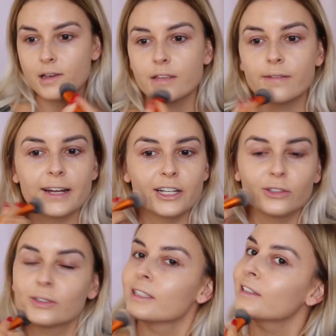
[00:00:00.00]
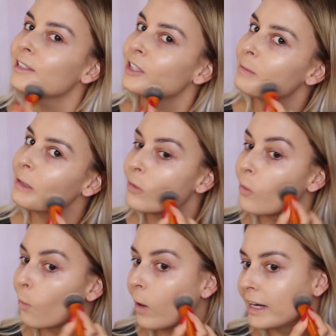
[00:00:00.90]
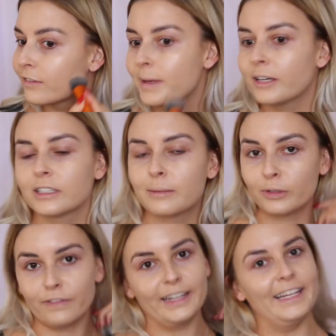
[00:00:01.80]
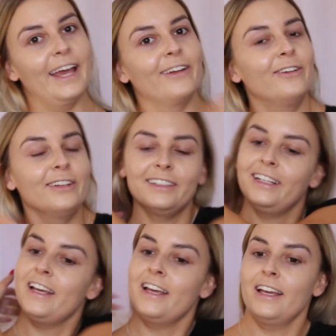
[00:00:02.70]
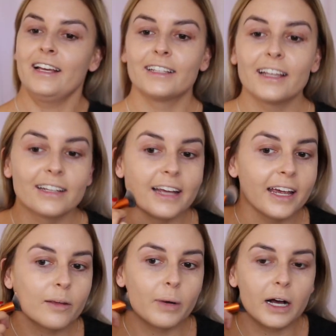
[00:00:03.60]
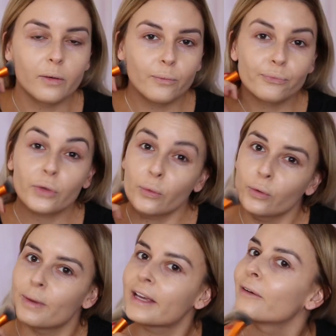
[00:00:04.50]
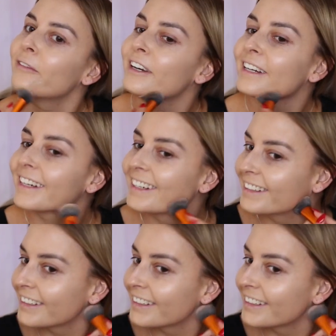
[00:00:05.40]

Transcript: This foundation looks a little bit white to me because I put fake tan on the other day, but we'll make it work.